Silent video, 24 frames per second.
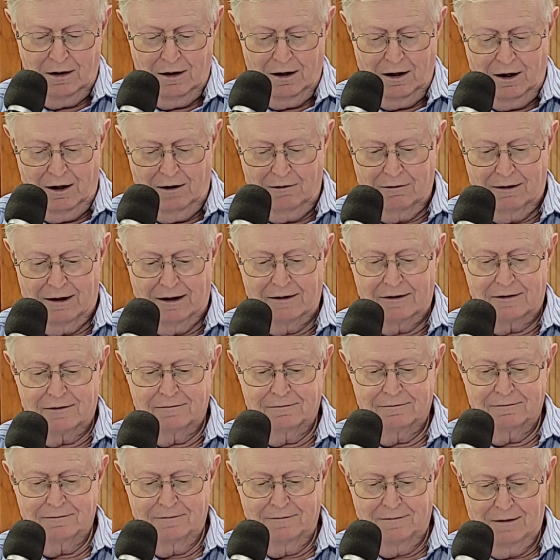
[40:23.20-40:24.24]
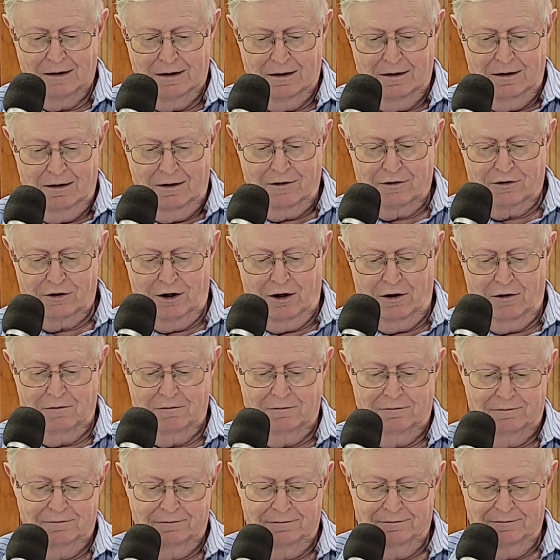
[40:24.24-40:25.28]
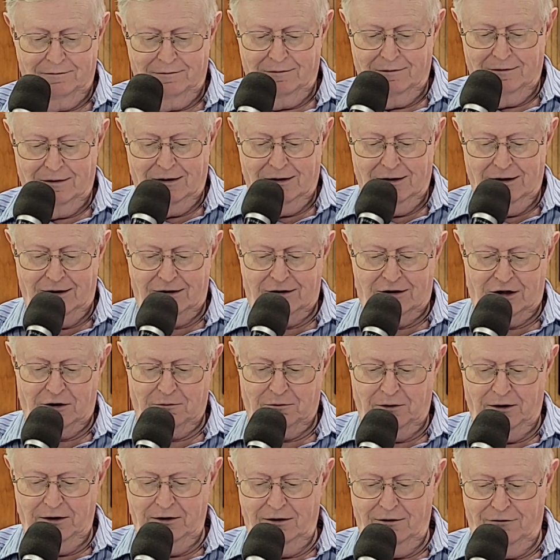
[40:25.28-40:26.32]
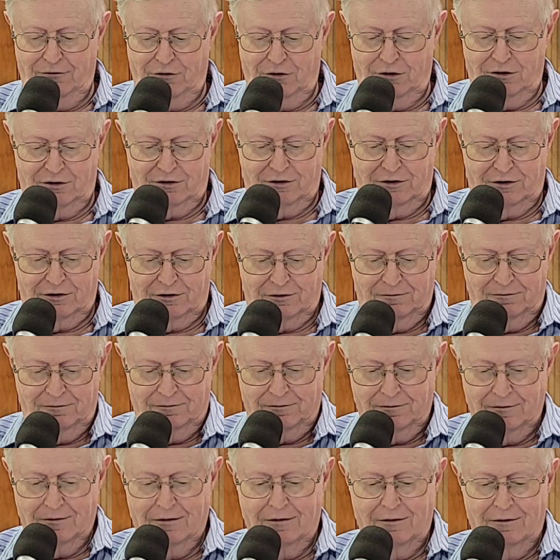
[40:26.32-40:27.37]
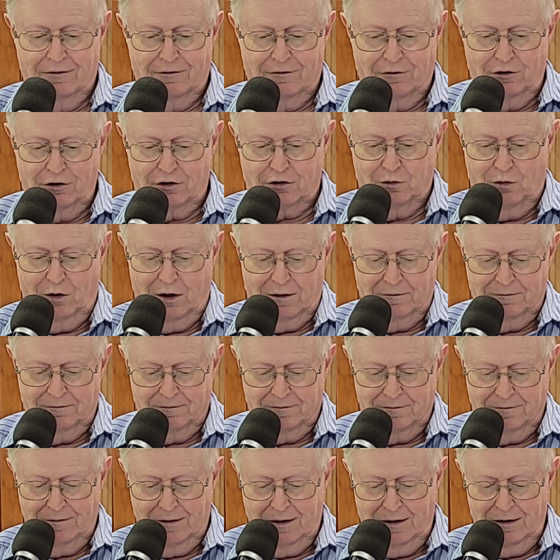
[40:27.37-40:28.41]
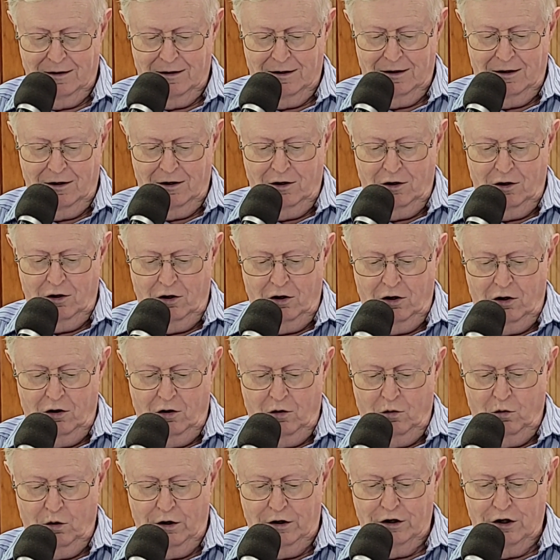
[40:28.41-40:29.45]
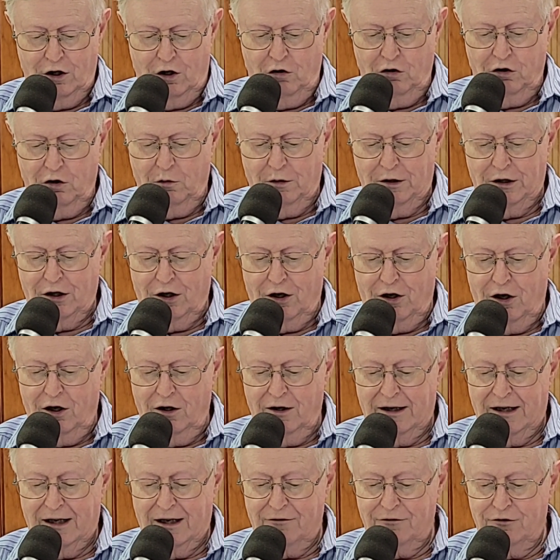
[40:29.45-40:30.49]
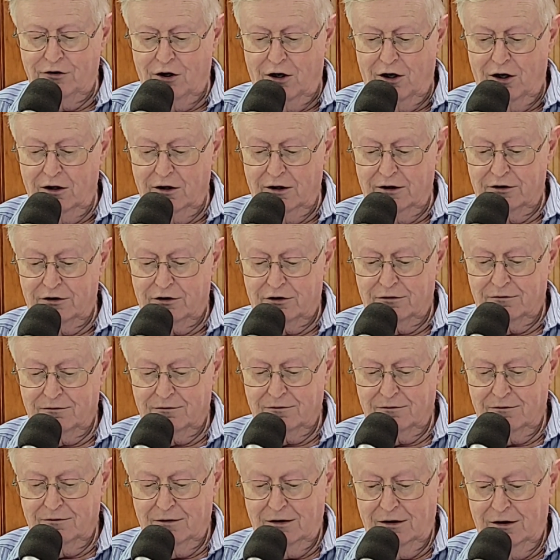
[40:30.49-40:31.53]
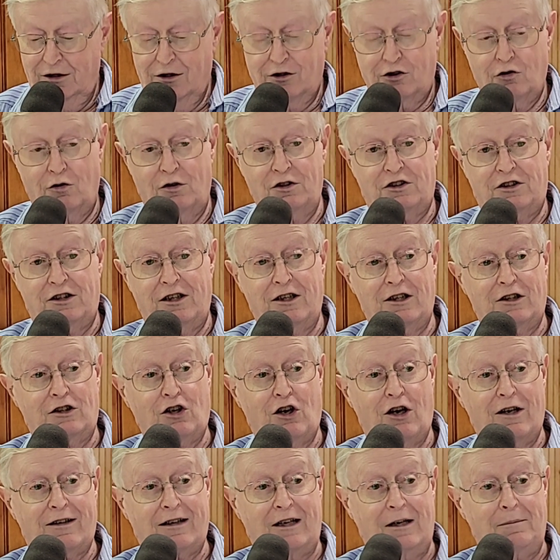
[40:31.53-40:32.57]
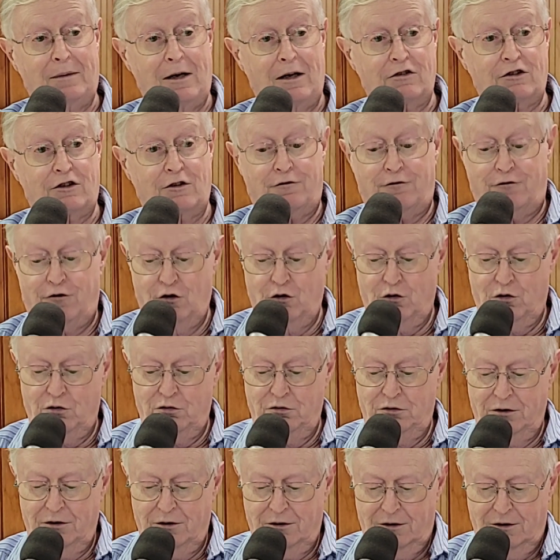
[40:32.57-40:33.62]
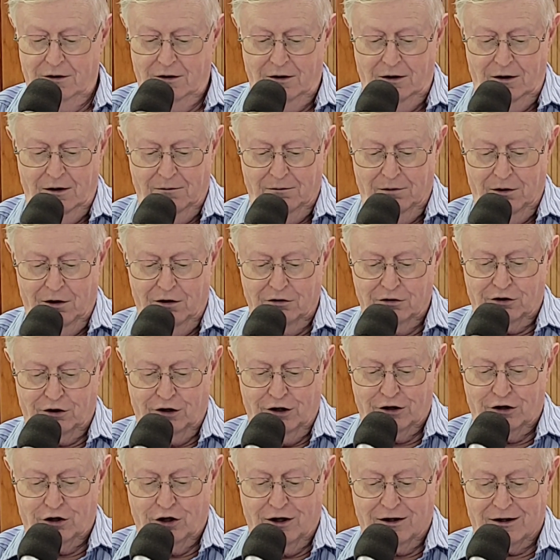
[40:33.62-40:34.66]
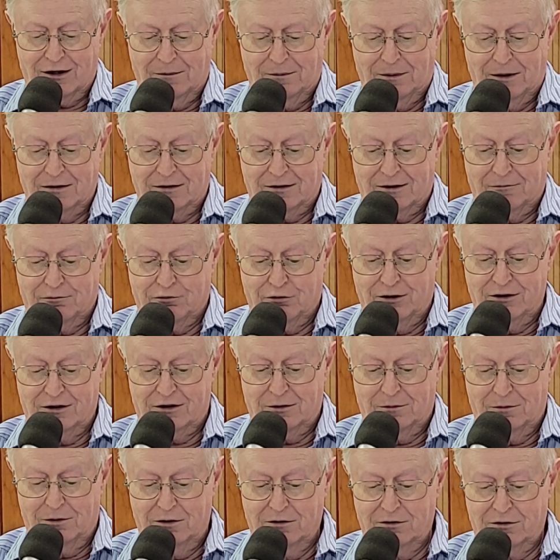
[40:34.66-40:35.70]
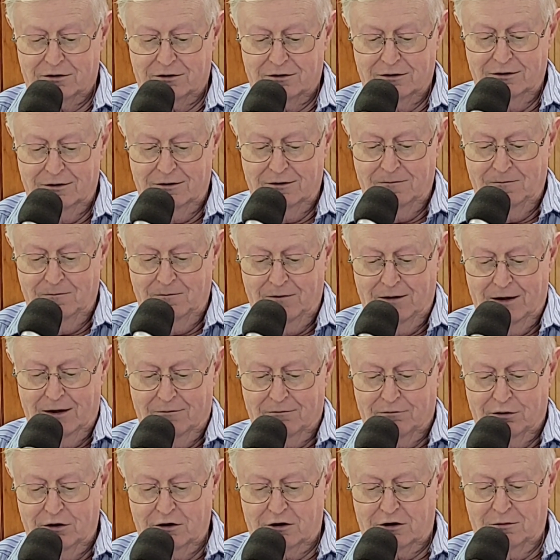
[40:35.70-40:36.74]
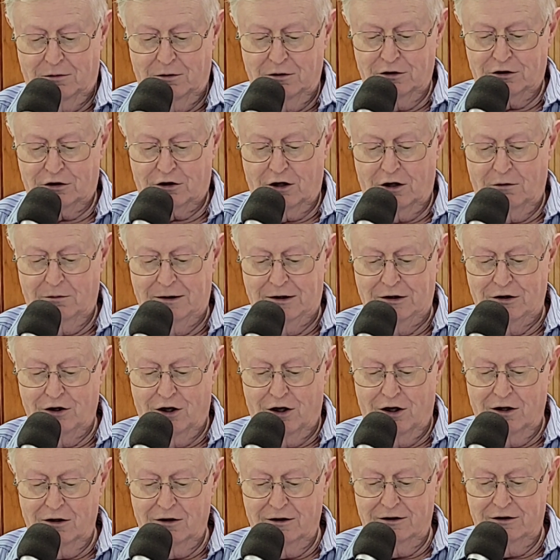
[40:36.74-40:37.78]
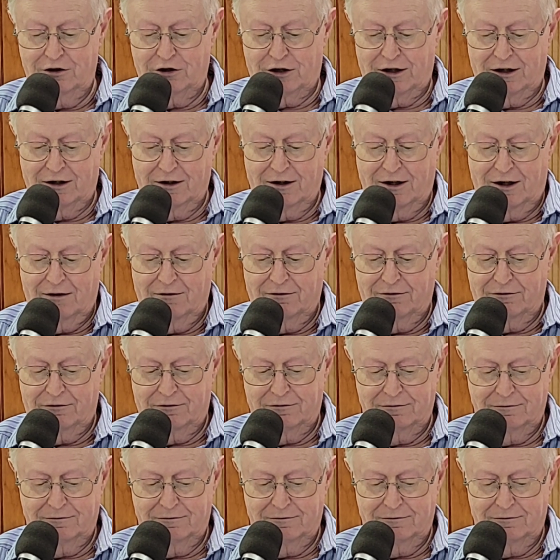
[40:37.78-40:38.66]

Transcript: All right. So, let's explain the verses. Verse 1. We know that we all have knowledge. So instead of talking about the food, Paul's going to talk about the principles. Principle is going to be knowledge and love.